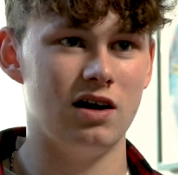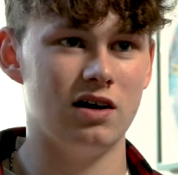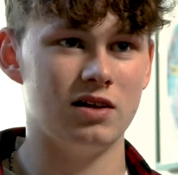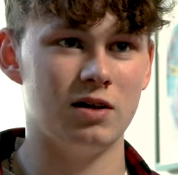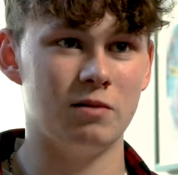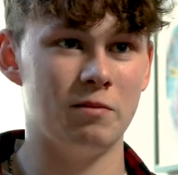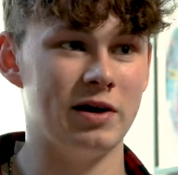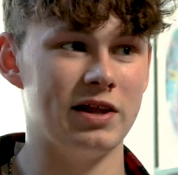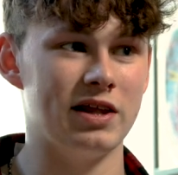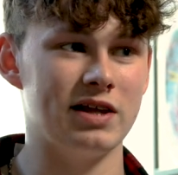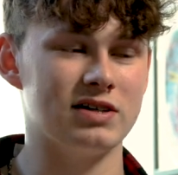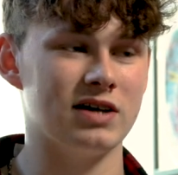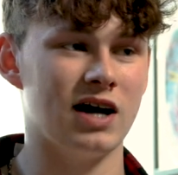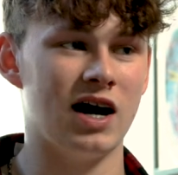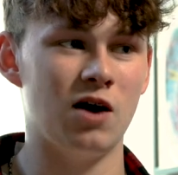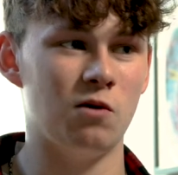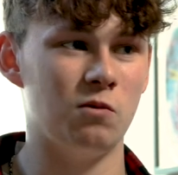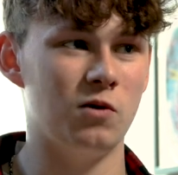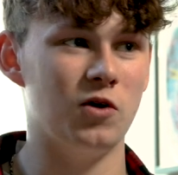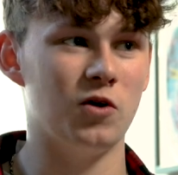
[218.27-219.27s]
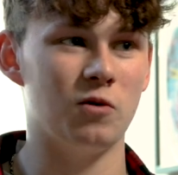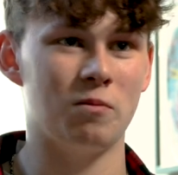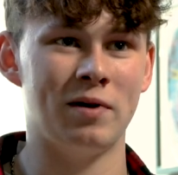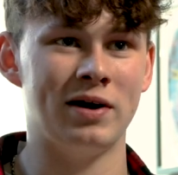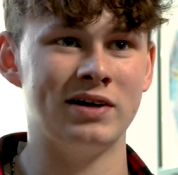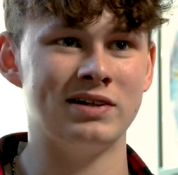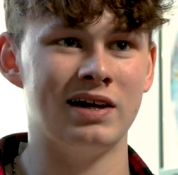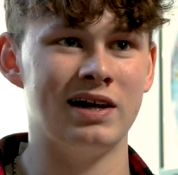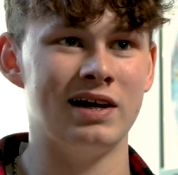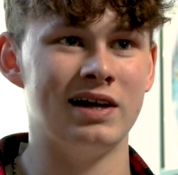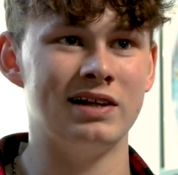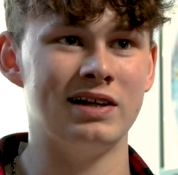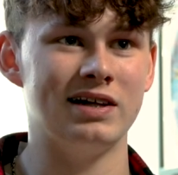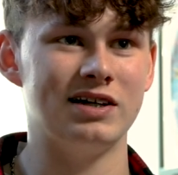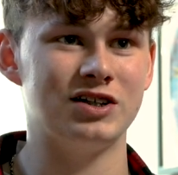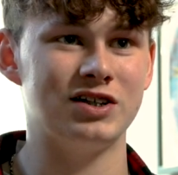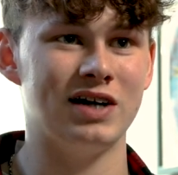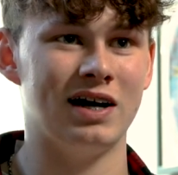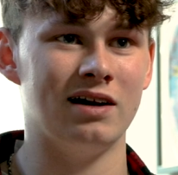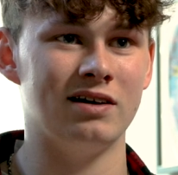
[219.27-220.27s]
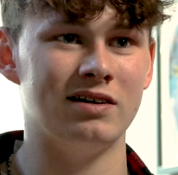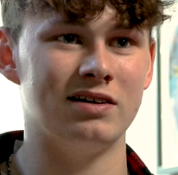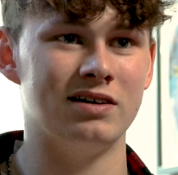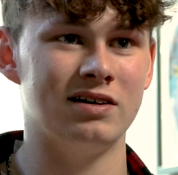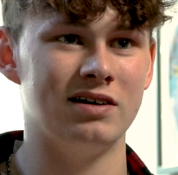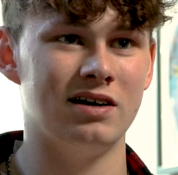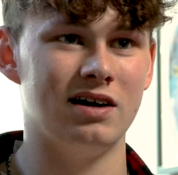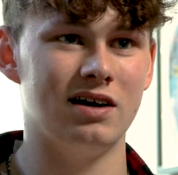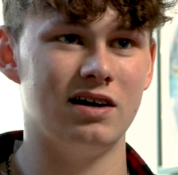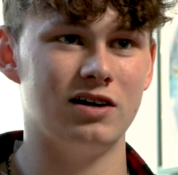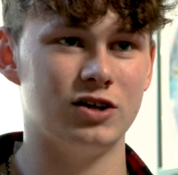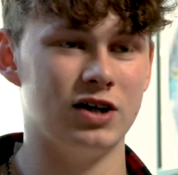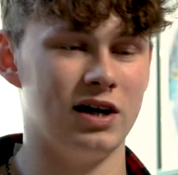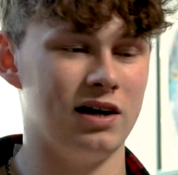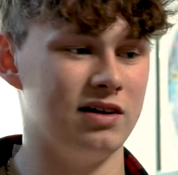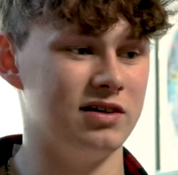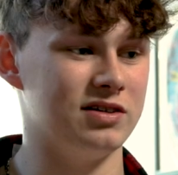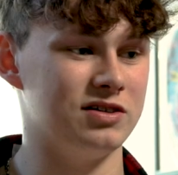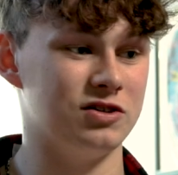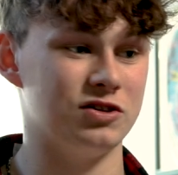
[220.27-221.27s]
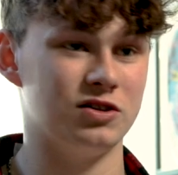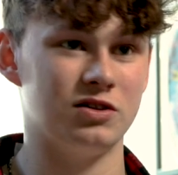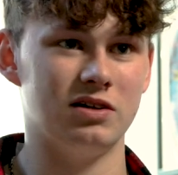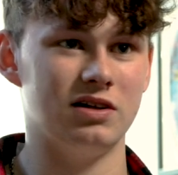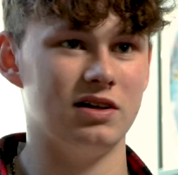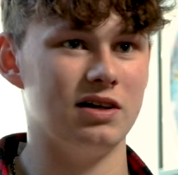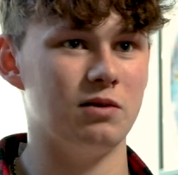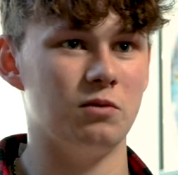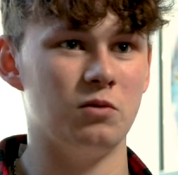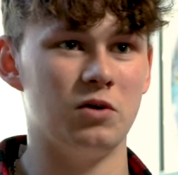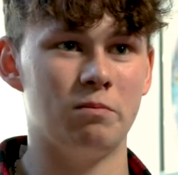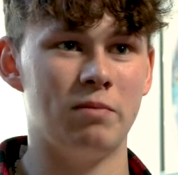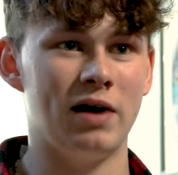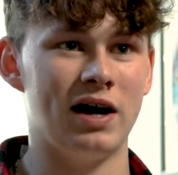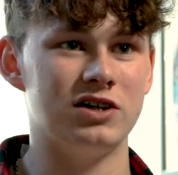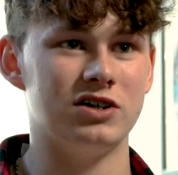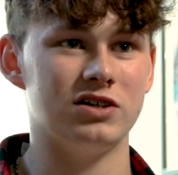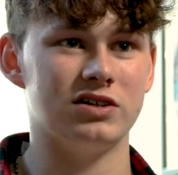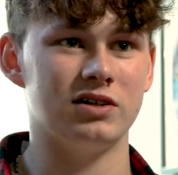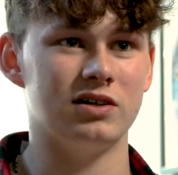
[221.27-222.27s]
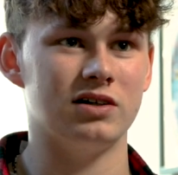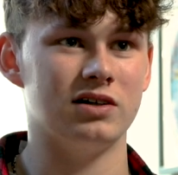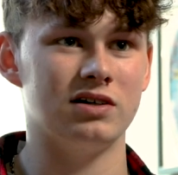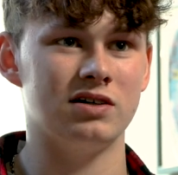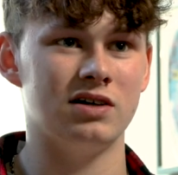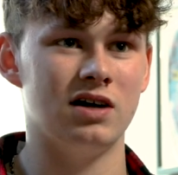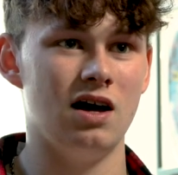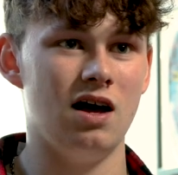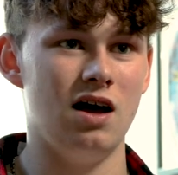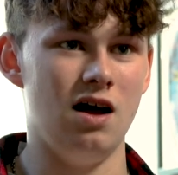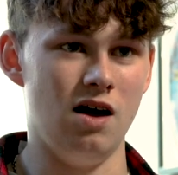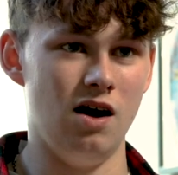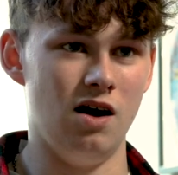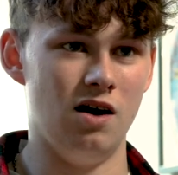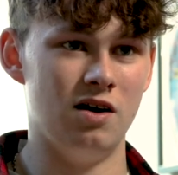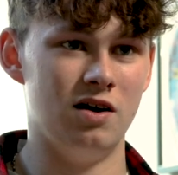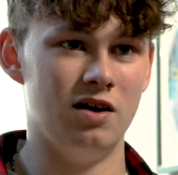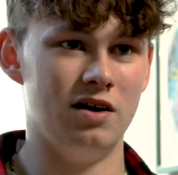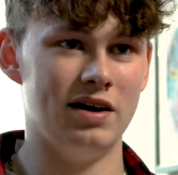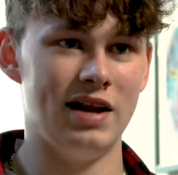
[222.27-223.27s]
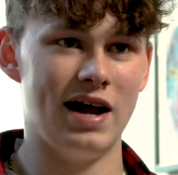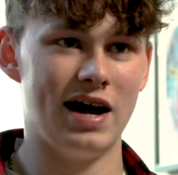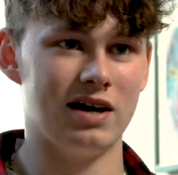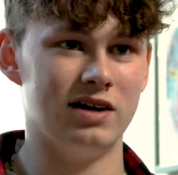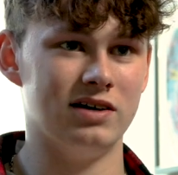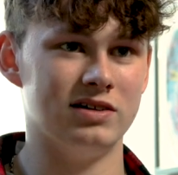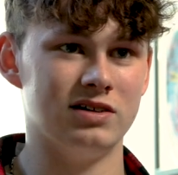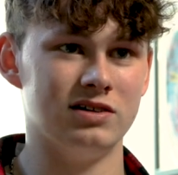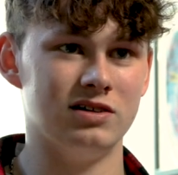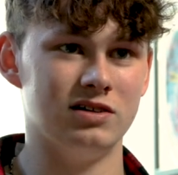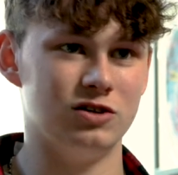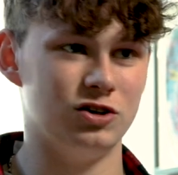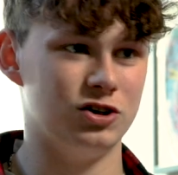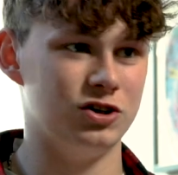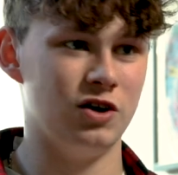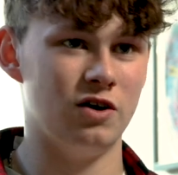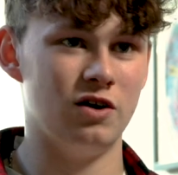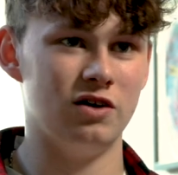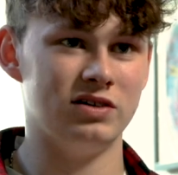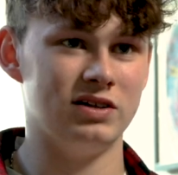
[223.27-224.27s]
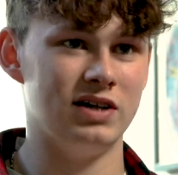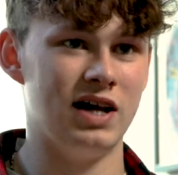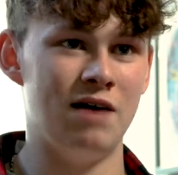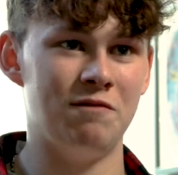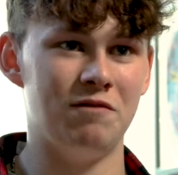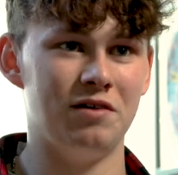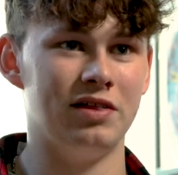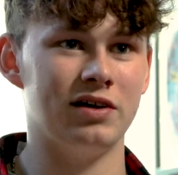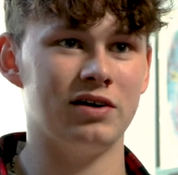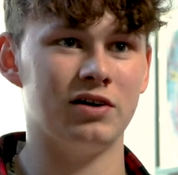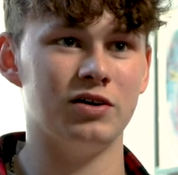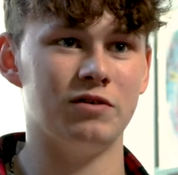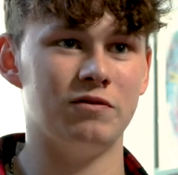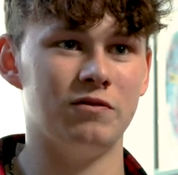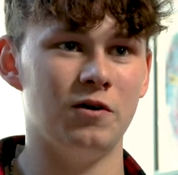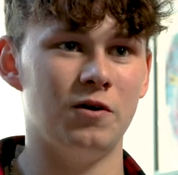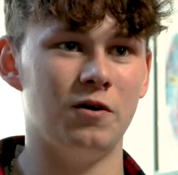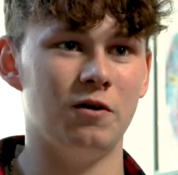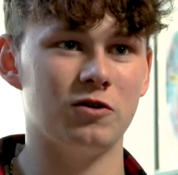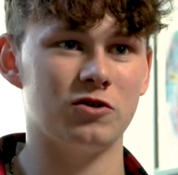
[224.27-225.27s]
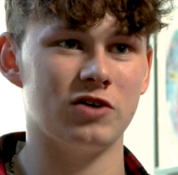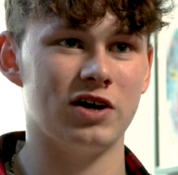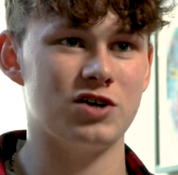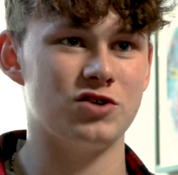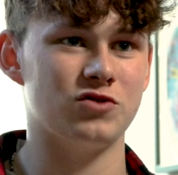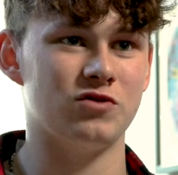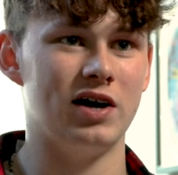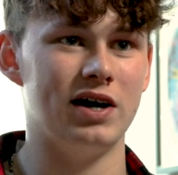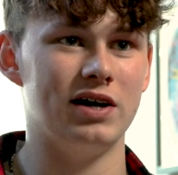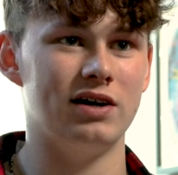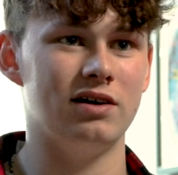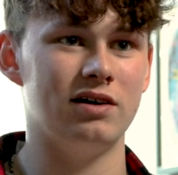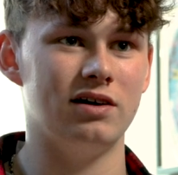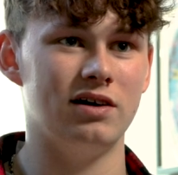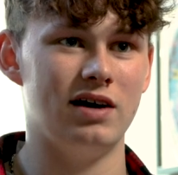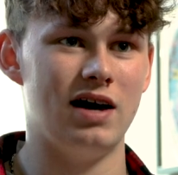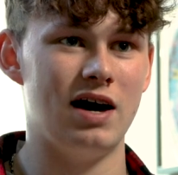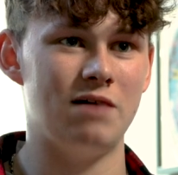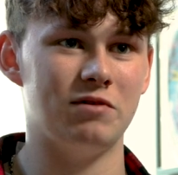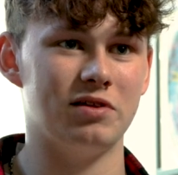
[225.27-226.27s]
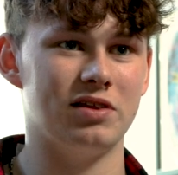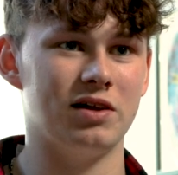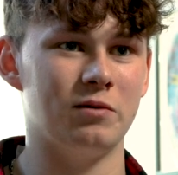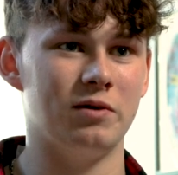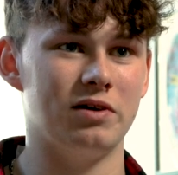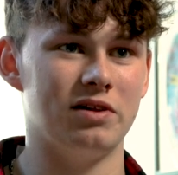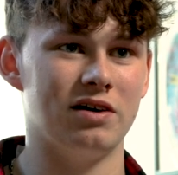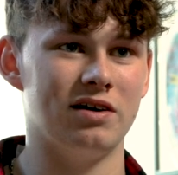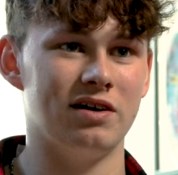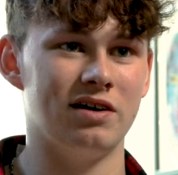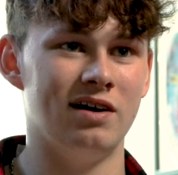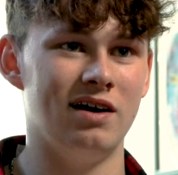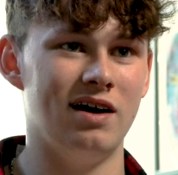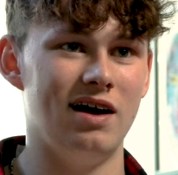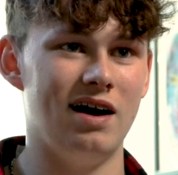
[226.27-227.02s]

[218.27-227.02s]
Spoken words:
There'd be the entire world basically in these shelters, just with badges and neckers and shirts and everything on the floor, trying to trade everything with you.